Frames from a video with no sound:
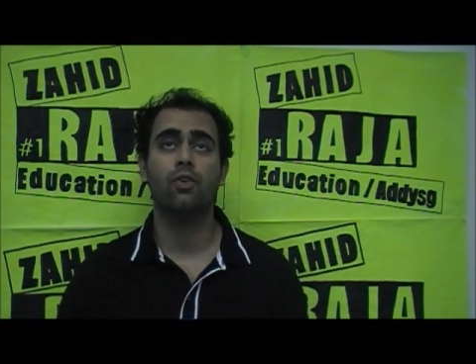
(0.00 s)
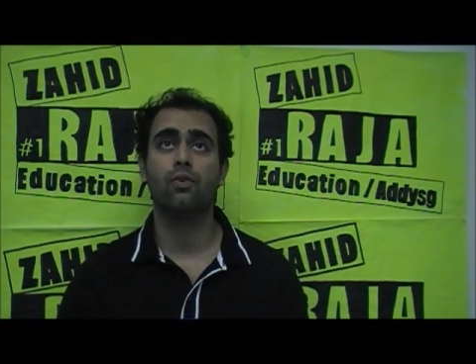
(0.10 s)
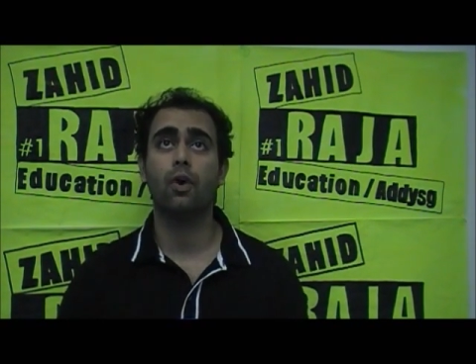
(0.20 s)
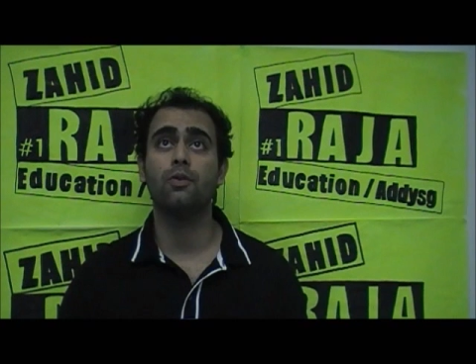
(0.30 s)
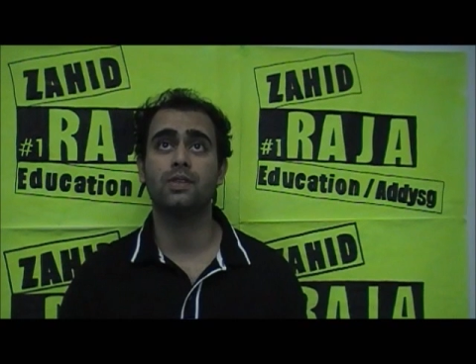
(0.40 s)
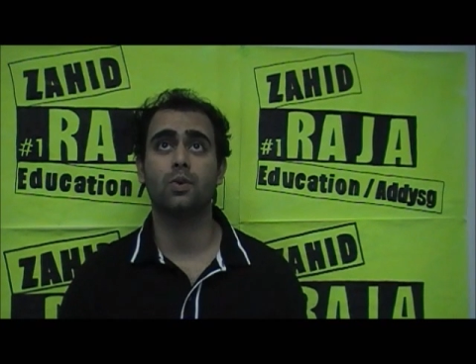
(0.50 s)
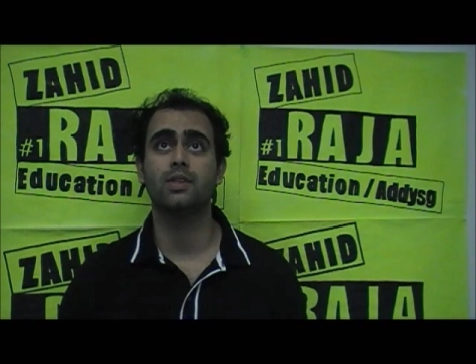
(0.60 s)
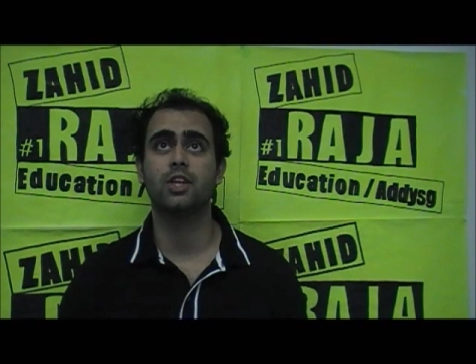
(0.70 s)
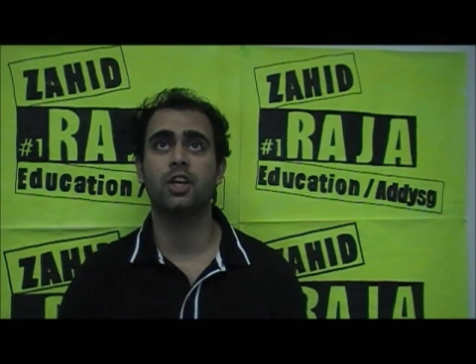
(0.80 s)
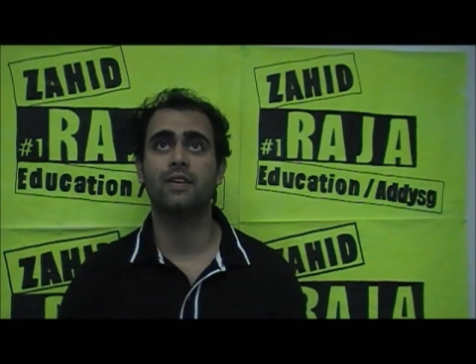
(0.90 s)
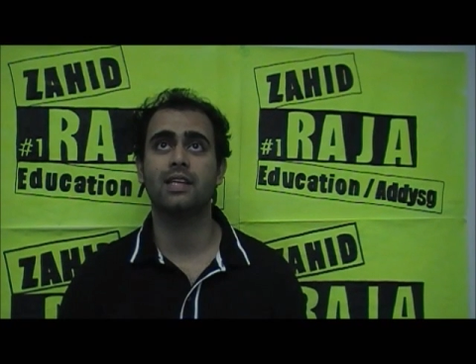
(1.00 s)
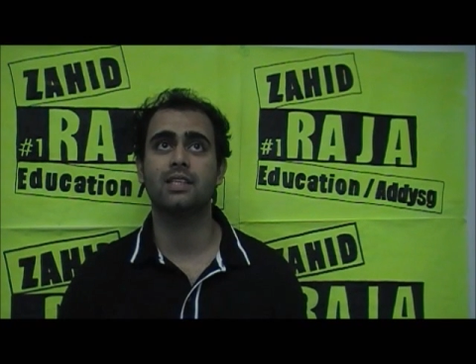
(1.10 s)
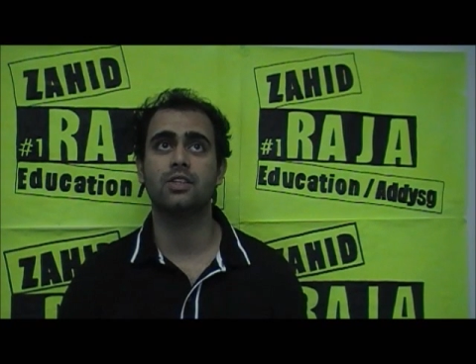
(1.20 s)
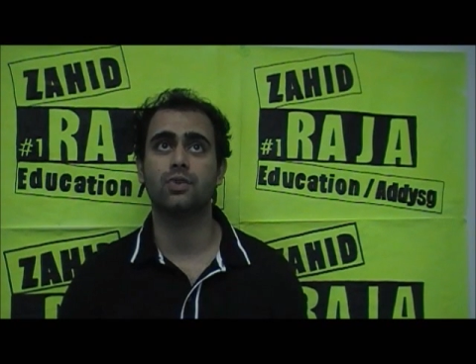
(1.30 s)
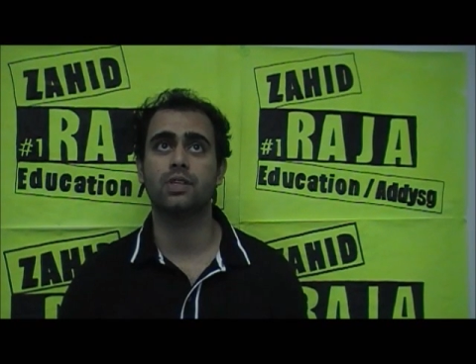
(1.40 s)
Wrote Swansea
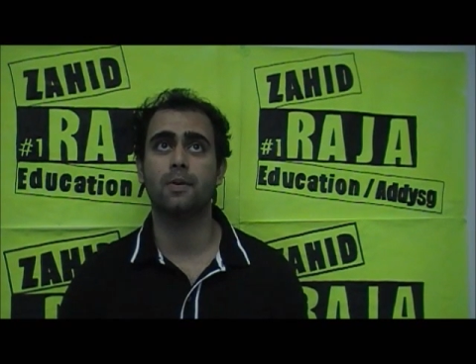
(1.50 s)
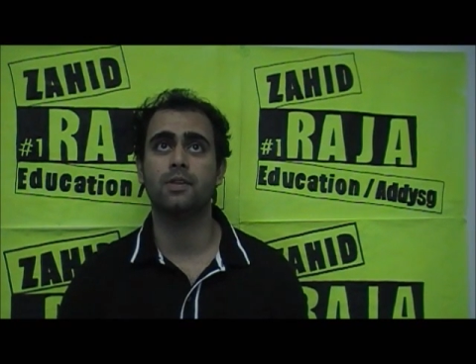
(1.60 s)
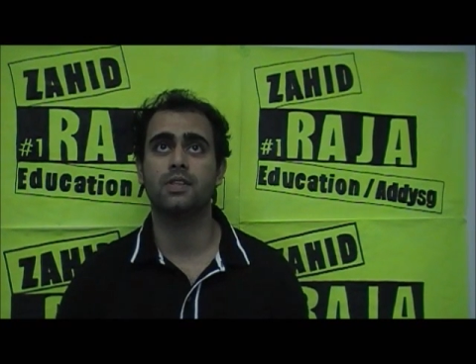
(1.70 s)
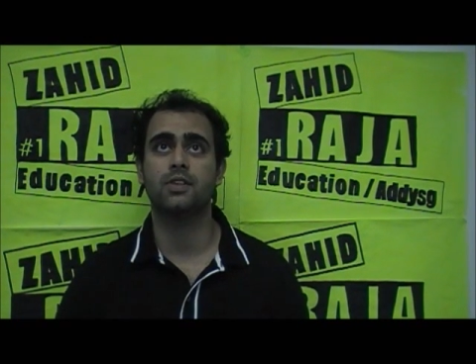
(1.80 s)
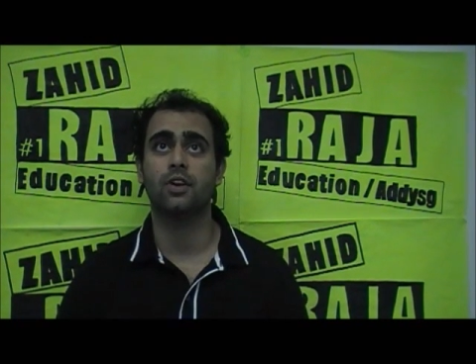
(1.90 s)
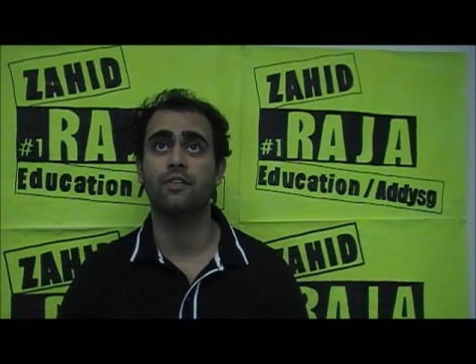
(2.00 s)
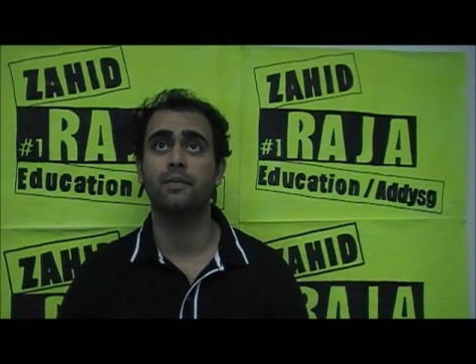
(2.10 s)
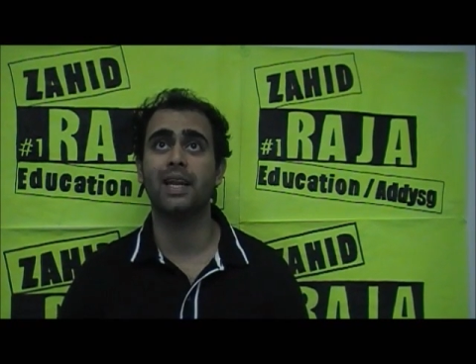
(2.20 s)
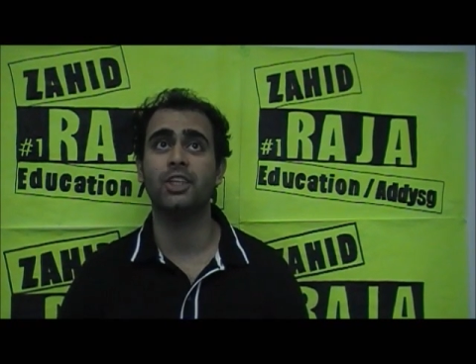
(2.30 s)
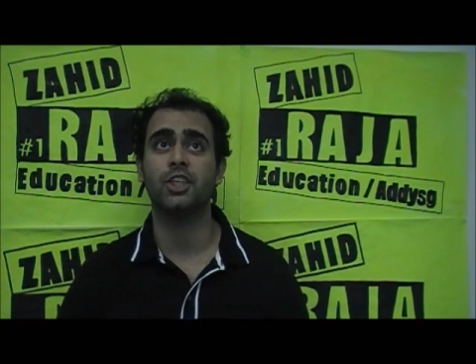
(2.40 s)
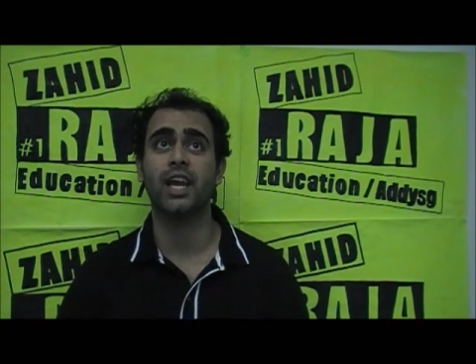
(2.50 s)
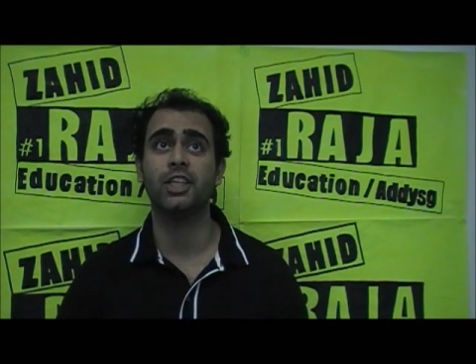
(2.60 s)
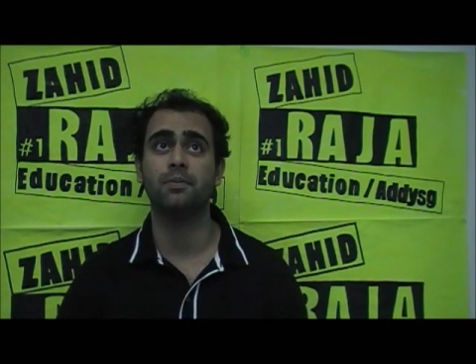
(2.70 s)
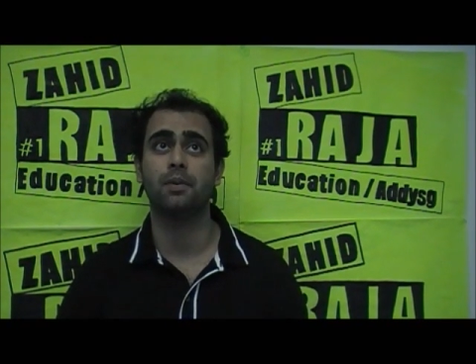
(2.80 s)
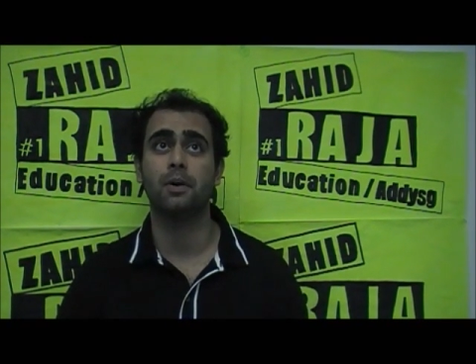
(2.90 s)
University's response to government
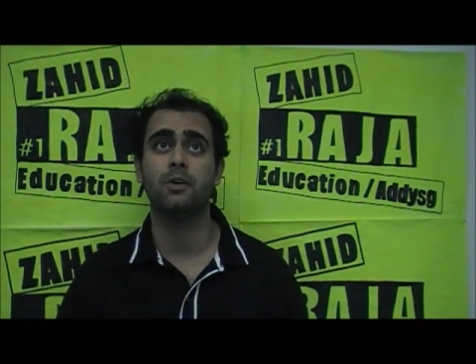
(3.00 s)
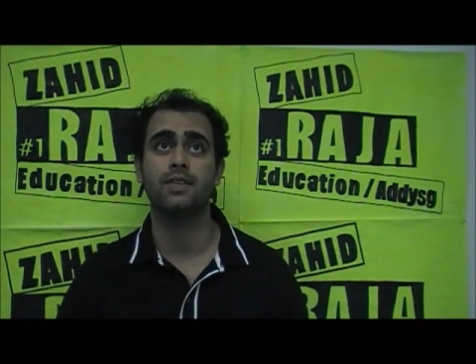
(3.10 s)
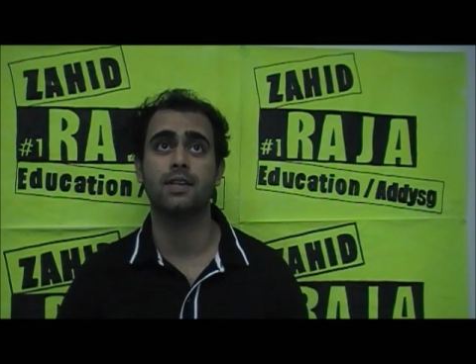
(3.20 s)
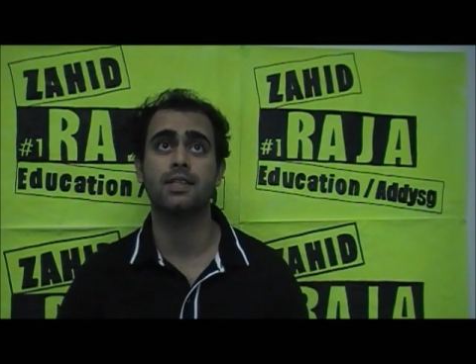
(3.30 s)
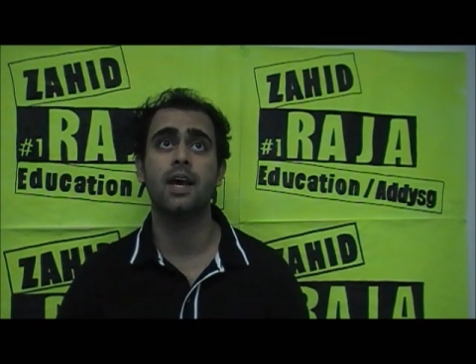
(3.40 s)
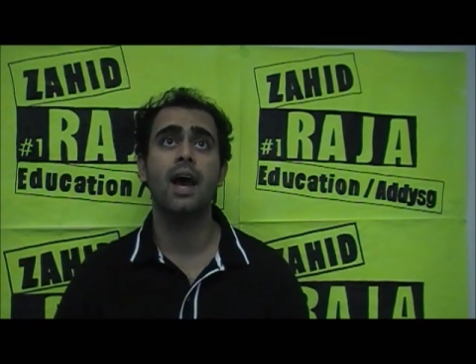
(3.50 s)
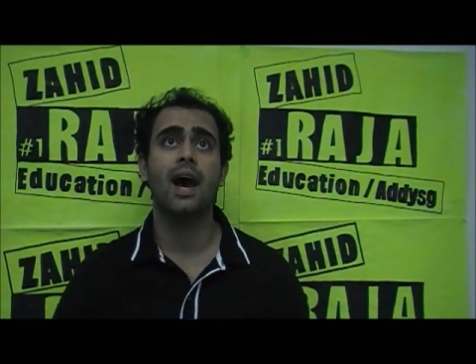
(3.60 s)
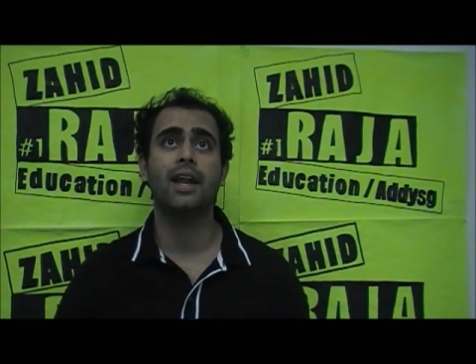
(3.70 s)
education proposals,